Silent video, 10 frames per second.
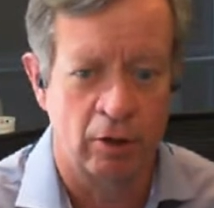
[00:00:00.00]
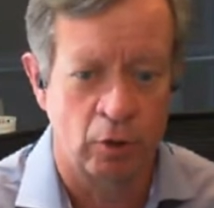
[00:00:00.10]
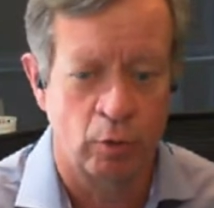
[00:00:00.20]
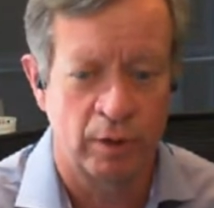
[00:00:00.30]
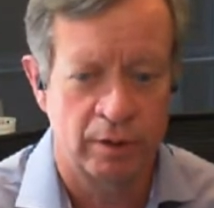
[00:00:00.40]
aren't
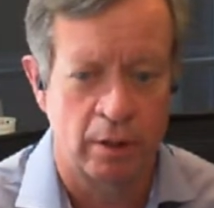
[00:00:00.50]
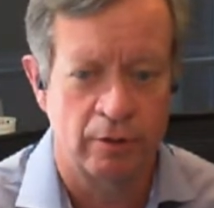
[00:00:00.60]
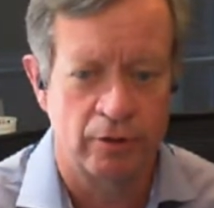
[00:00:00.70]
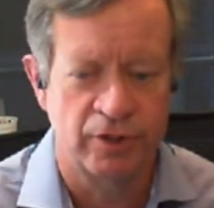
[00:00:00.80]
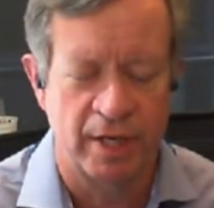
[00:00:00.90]
going to
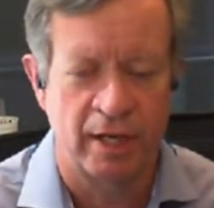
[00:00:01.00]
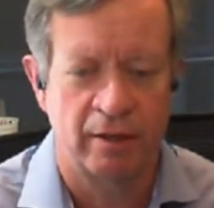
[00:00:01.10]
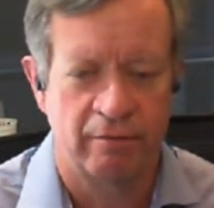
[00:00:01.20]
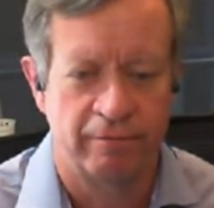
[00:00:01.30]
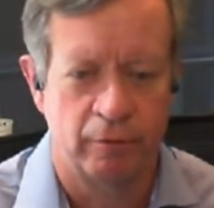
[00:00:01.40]

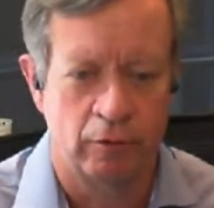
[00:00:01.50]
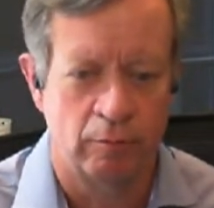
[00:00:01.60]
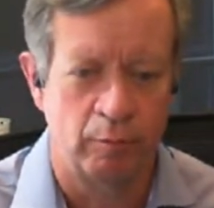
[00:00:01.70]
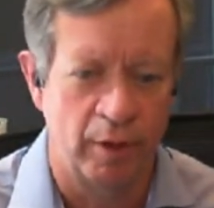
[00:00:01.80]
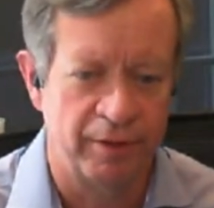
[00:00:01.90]
understand the full
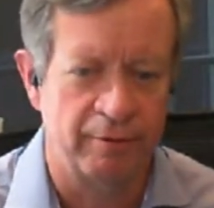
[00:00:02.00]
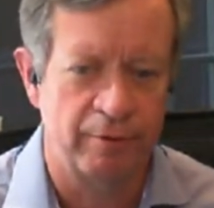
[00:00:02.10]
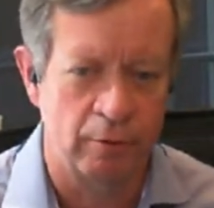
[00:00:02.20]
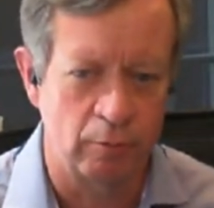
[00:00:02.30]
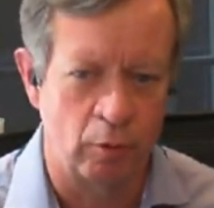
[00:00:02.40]
breadth of
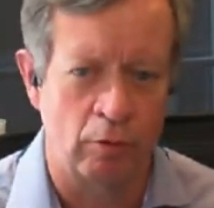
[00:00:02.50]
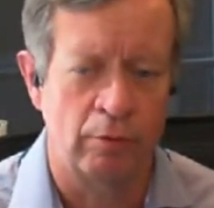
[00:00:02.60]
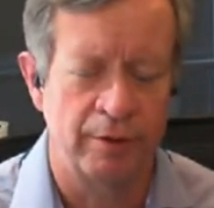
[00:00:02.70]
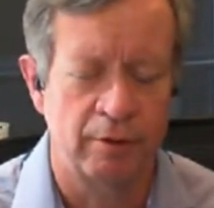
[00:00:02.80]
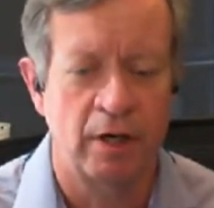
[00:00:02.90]
their
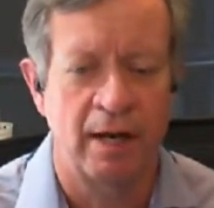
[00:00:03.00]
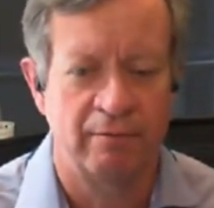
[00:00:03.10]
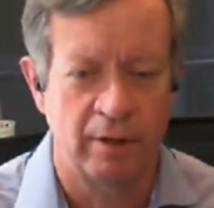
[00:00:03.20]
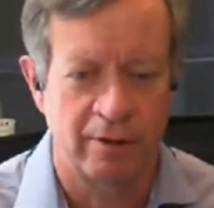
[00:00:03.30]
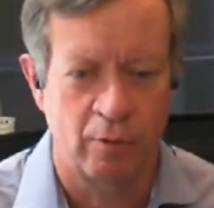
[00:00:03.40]
role, and they're going to
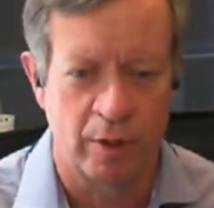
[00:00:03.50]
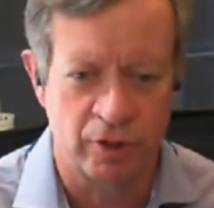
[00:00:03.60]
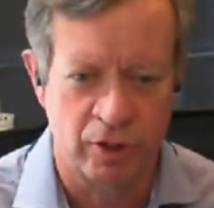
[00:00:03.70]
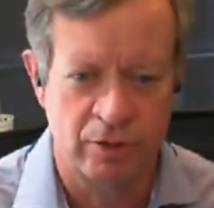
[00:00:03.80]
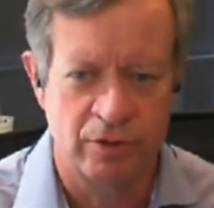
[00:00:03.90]
have a lot of
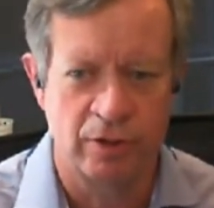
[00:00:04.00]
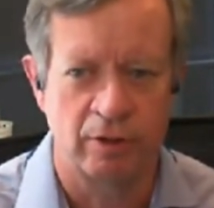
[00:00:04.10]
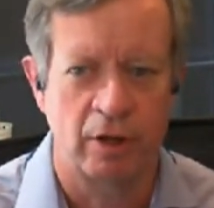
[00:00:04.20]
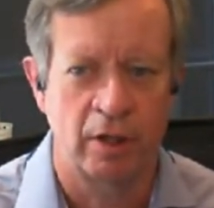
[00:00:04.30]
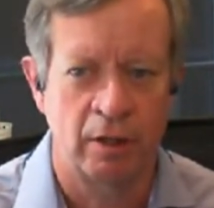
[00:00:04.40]
questions and
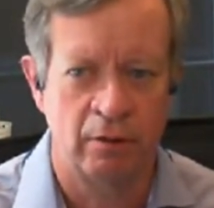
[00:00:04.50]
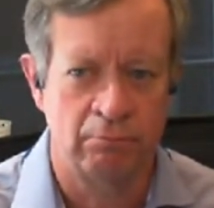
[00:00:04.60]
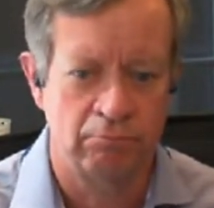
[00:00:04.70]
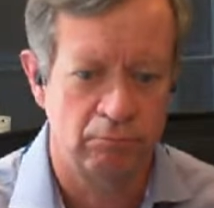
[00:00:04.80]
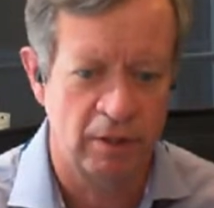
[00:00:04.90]
they're going
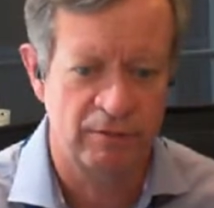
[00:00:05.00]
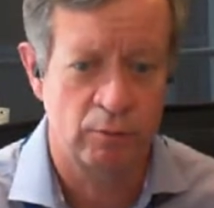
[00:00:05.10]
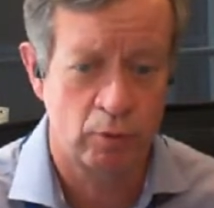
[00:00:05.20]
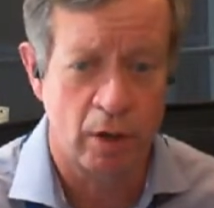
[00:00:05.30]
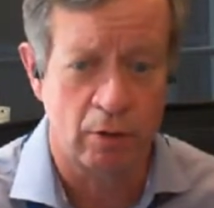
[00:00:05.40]
to have
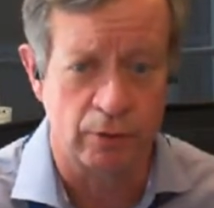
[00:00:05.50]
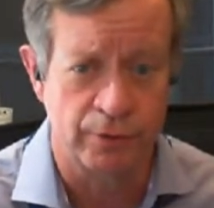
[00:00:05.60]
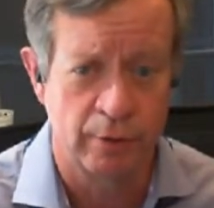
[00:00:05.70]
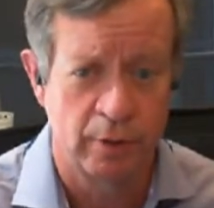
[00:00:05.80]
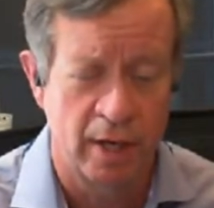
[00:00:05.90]
some
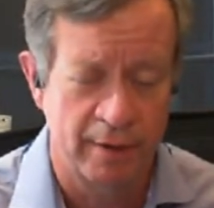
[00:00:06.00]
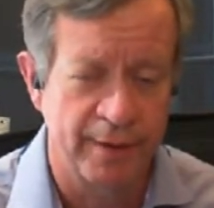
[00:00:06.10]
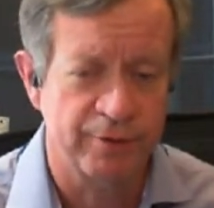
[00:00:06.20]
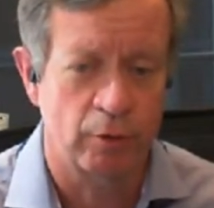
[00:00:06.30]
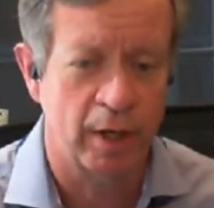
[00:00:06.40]
struggles, and
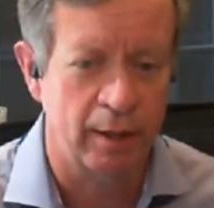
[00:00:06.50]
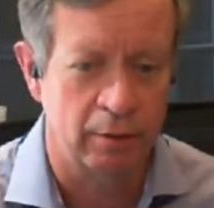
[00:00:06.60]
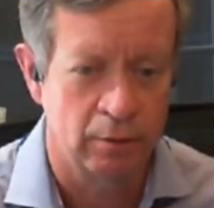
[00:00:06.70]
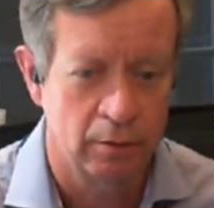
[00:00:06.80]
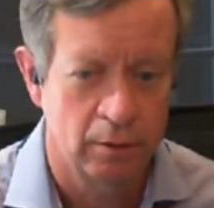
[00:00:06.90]
that's okay.
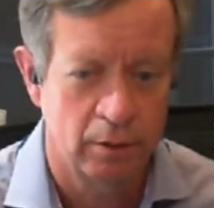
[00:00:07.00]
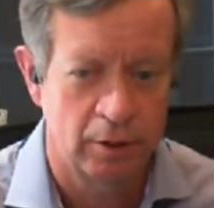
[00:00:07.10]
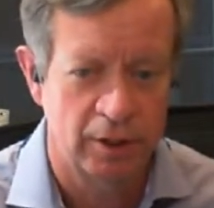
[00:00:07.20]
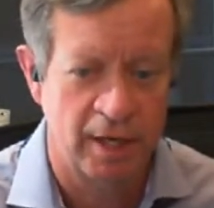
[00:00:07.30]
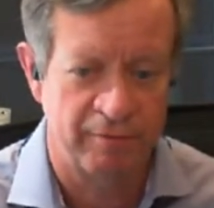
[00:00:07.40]

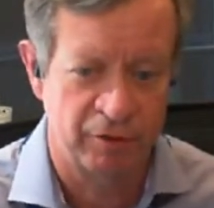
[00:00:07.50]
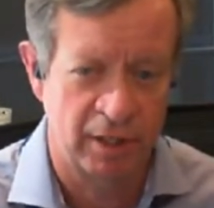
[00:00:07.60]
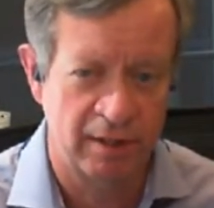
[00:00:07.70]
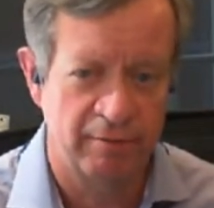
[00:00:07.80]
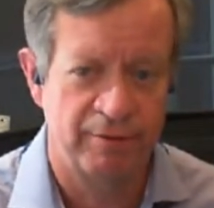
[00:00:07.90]
You have to
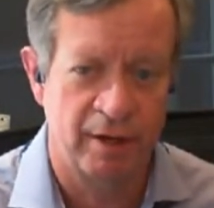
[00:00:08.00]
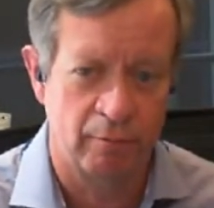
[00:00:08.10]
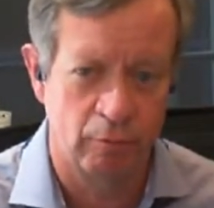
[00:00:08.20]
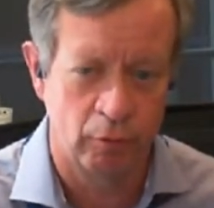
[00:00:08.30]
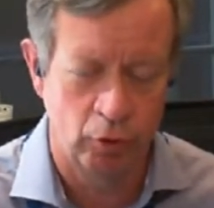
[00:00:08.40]
give that
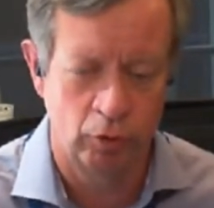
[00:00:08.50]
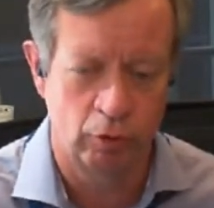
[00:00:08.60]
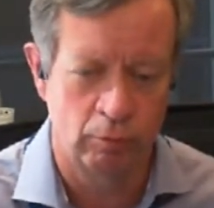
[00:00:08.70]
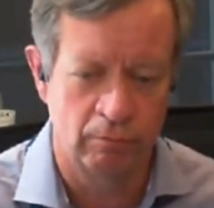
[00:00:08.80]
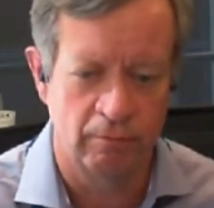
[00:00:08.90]

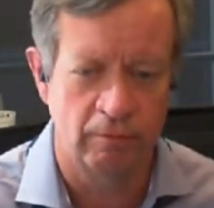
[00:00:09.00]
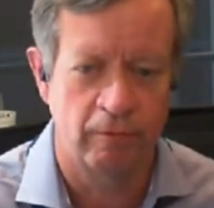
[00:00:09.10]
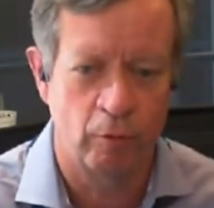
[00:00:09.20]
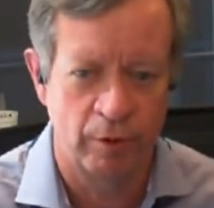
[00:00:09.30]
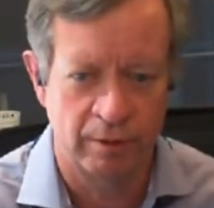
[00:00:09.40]
room
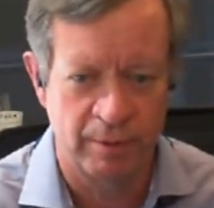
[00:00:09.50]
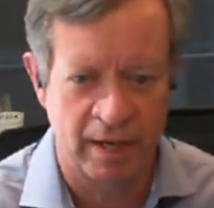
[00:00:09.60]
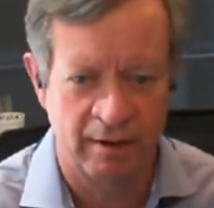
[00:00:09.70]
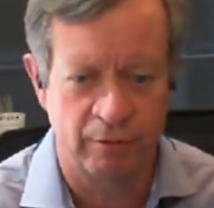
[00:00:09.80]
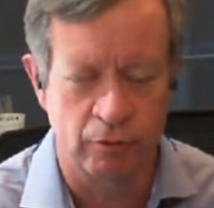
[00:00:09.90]
for them to
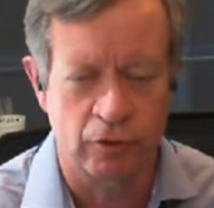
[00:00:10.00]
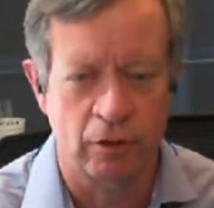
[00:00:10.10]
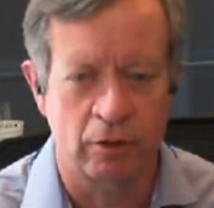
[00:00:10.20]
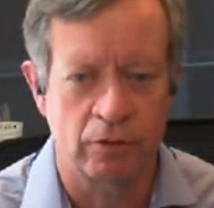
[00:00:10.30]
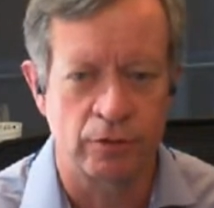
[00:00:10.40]
have those
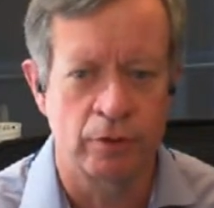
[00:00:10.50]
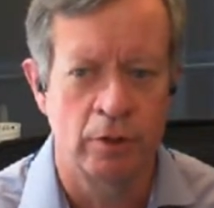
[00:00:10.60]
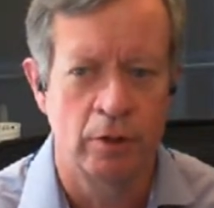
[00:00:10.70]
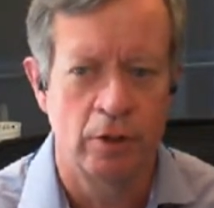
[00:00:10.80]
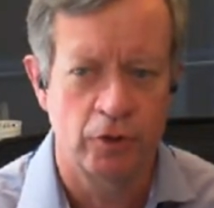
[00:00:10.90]
struggles
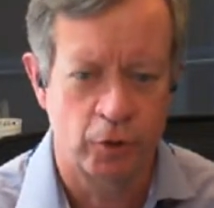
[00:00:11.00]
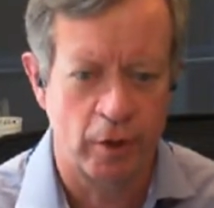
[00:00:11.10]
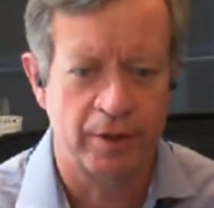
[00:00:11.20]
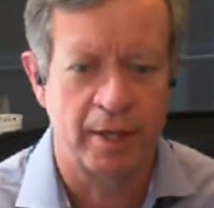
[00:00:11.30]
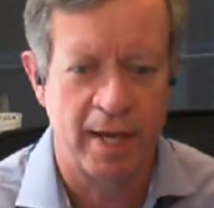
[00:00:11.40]
so
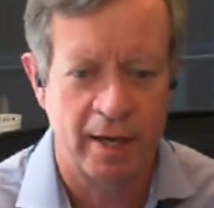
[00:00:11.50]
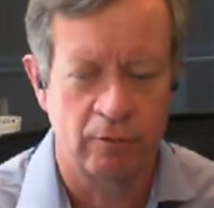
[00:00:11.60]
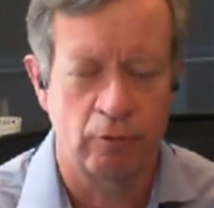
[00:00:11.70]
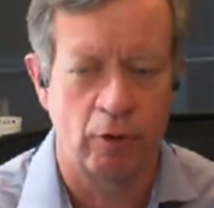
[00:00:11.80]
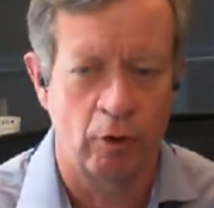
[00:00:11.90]
that they
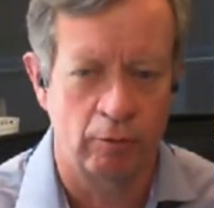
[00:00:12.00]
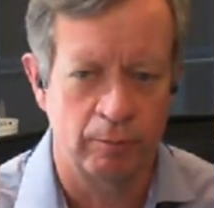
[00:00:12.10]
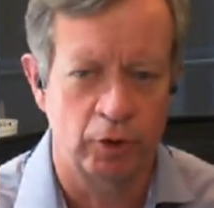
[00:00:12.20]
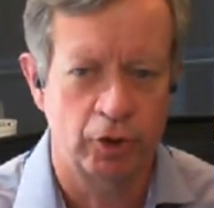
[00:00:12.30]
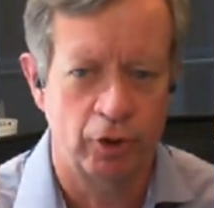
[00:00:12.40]
can grow and
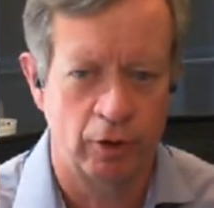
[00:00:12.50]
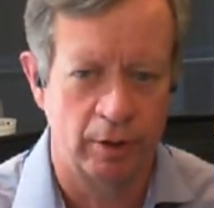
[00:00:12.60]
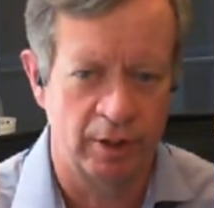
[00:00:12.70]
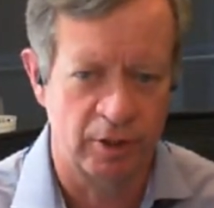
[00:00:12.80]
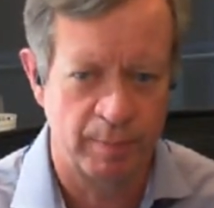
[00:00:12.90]
mature
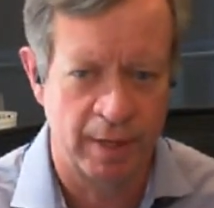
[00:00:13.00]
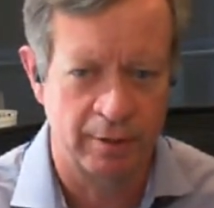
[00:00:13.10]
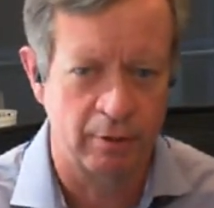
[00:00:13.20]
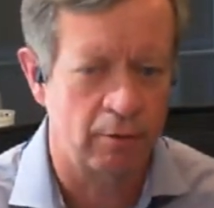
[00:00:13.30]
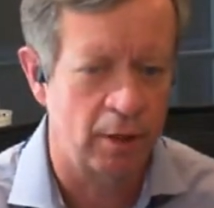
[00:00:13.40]
and
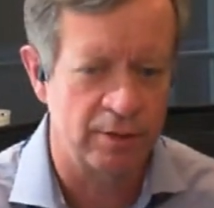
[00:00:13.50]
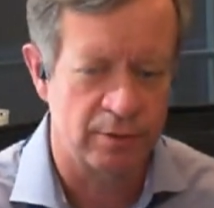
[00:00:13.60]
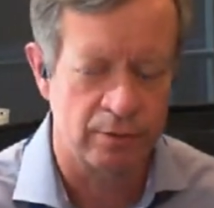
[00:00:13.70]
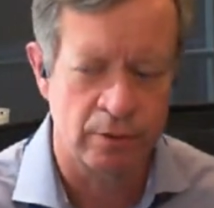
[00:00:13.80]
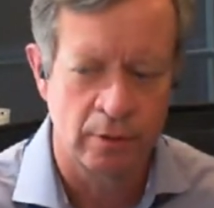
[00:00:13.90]
expand their
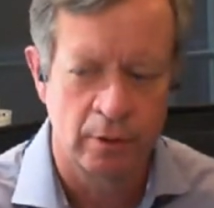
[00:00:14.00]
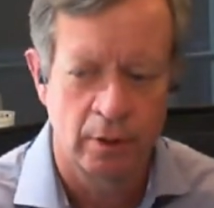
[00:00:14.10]
horizons.